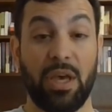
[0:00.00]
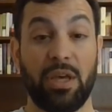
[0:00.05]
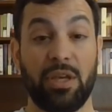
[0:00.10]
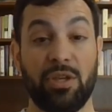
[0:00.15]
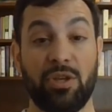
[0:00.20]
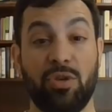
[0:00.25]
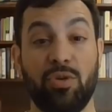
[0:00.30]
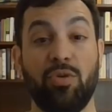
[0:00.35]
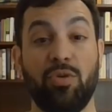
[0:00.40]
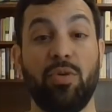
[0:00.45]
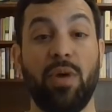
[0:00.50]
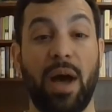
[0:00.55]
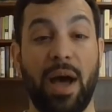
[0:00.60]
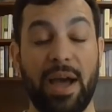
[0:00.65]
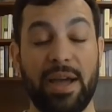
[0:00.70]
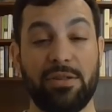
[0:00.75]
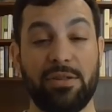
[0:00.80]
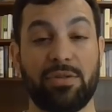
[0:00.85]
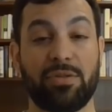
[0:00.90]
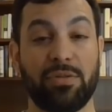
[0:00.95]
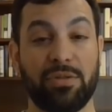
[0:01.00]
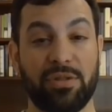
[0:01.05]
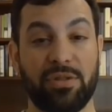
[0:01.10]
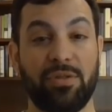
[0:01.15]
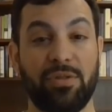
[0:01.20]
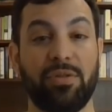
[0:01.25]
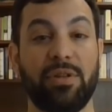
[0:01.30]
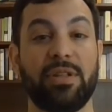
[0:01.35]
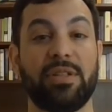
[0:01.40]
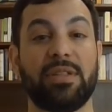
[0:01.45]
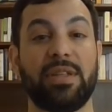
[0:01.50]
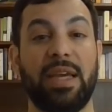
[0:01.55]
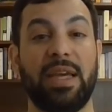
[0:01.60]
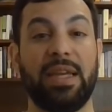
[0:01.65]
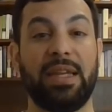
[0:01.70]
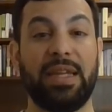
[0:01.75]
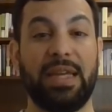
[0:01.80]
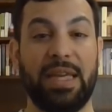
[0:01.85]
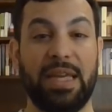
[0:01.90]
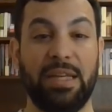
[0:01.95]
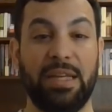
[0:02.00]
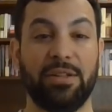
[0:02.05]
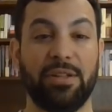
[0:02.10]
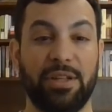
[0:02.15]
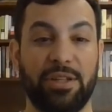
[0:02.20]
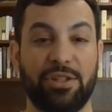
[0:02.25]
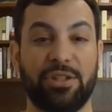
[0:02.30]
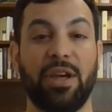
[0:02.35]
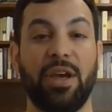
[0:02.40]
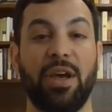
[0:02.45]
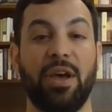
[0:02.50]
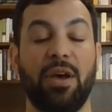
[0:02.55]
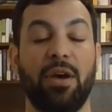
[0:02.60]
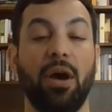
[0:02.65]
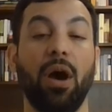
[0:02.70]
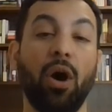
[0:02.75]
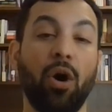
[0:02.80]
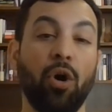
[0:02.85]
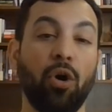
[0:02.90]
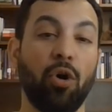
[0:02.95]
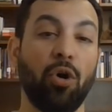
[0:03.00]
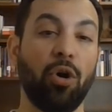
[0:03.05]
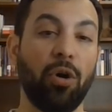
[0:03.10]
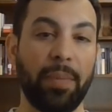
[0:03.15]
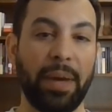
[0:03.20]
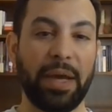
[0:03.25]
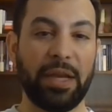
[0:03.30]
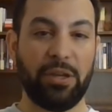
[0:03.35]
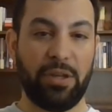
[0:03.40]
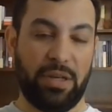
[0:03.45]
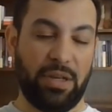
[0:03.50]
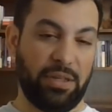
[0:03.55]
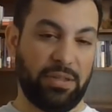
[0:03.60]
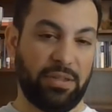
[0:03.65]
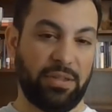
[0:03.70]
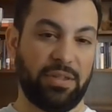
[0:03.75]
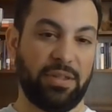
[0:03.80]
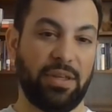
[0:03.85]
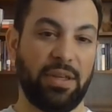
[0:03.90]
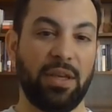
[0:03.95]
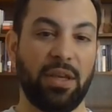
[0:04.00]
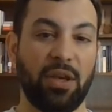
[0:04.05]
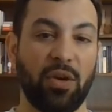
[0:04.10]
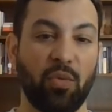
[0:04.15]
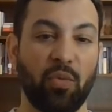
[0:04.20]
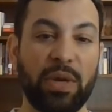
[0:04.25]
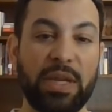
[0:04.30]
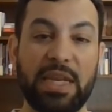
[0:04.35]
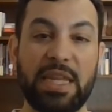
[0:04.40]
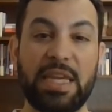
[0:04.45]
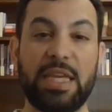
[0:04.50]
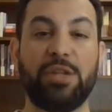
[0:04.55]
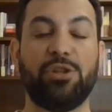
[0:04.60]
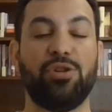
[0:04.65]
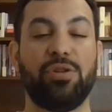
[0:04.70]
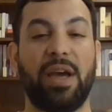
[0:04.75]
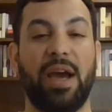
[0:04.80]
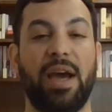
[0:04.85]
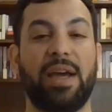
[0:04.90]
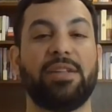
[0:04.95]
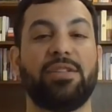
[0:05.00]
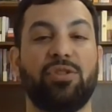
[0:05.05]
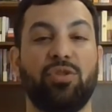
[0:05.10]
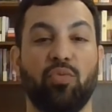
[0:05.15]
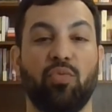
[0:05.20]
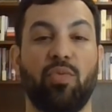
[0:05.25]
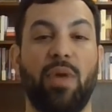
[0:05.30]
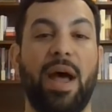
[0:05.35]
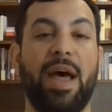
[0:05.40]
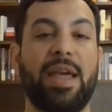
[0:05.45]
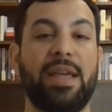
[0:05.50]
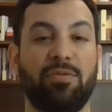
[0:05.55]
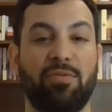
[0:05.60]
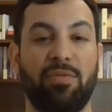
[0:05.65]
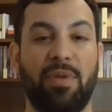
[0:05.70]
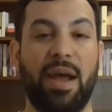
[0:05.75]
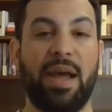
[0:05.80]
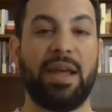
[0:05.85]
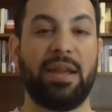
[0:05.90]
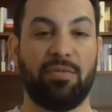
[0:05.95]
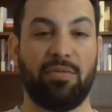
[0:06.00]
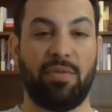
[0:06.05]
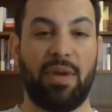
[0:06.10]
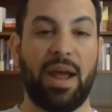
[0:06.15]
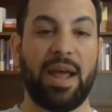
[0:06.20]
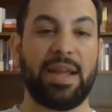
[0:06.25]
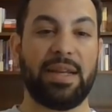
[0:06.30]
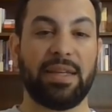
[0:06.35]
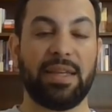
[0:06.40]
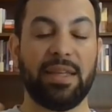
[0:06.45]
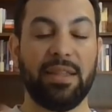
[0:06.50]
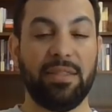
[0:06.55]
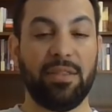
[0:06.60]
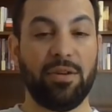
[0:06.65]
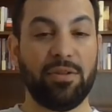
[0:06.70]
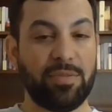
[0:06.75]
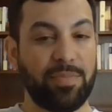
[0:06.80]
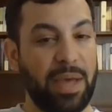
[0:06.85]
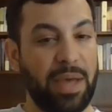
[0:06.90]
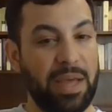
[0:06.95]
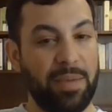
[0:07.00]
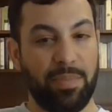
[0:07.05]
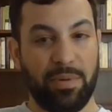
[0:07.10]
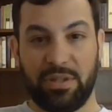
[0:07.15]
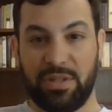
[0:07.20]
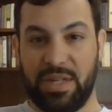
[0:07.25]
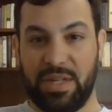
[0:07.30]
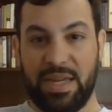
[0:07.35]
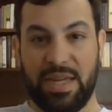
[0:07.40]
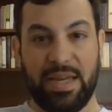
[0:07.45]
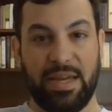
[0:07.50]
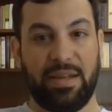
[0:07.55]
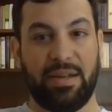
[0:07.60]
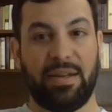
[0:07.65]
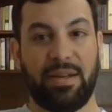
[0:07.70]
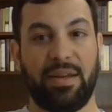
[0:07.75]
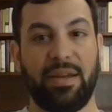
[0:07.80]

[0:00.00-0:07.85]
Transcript: You high school students in English, oh my goodness, we need you guys to write. Get those papers in.